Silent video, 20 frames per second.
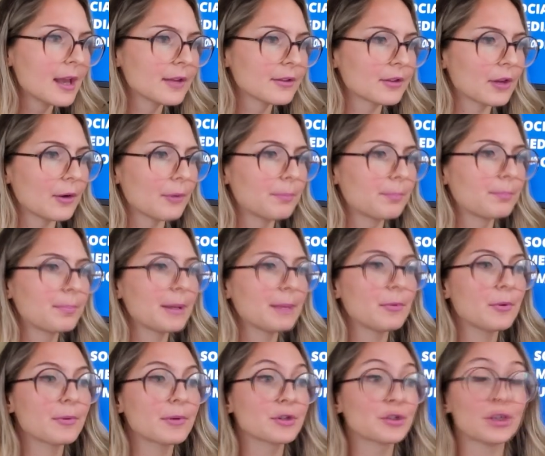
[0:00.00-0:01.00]
So
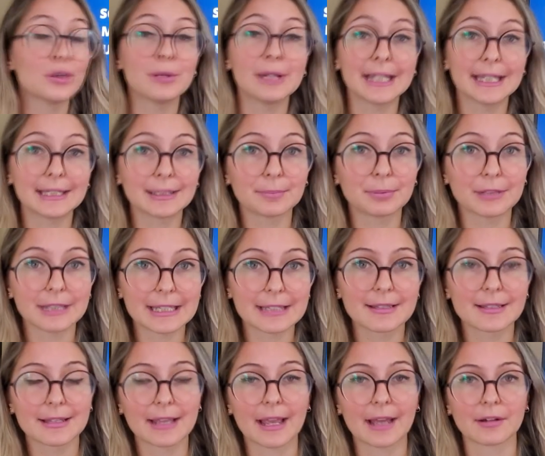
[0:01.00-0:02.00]
people were tuning into
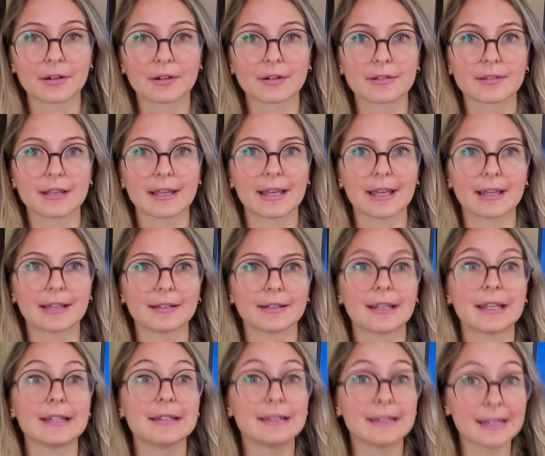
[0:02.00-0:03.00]
police scanners, and
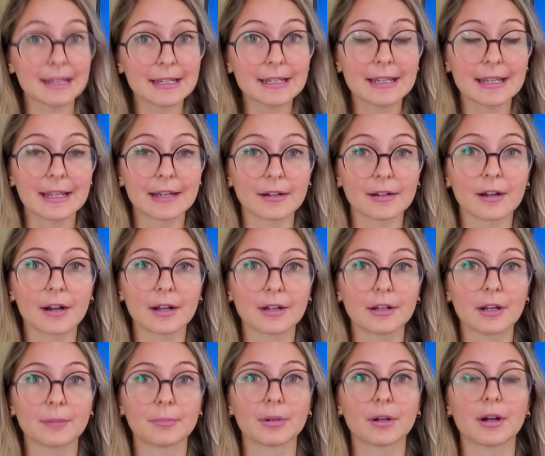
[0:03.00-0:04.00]
they did hear a
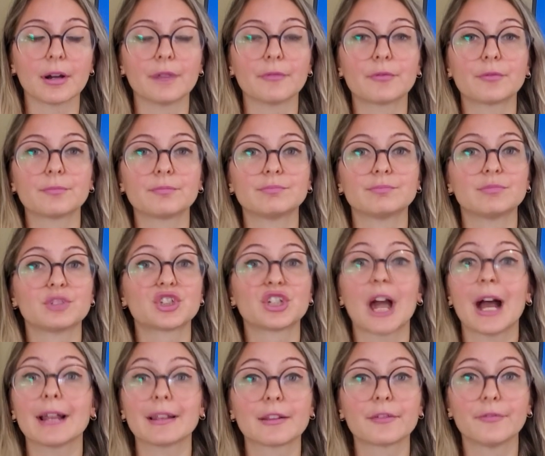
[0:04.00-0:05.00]
number of
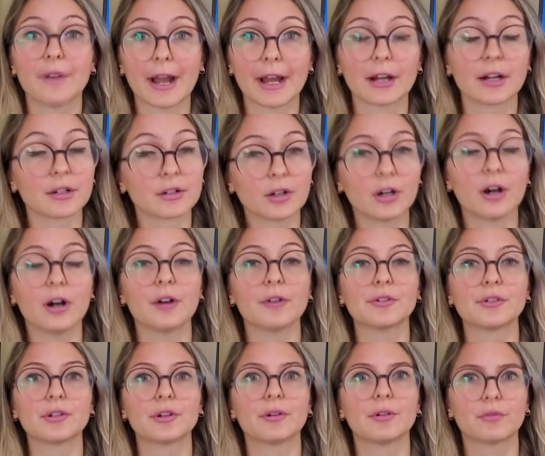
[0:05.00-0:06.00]
shots fired
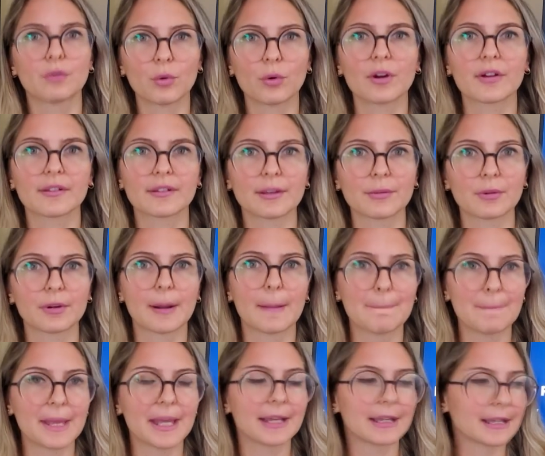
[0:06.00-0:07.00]
calls. So of course they were a
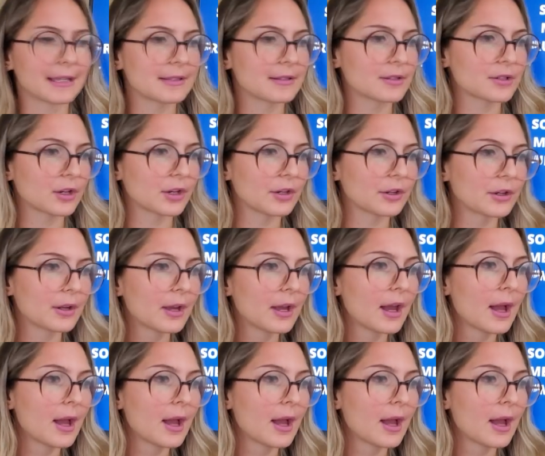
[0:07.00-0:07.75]
bit concerned.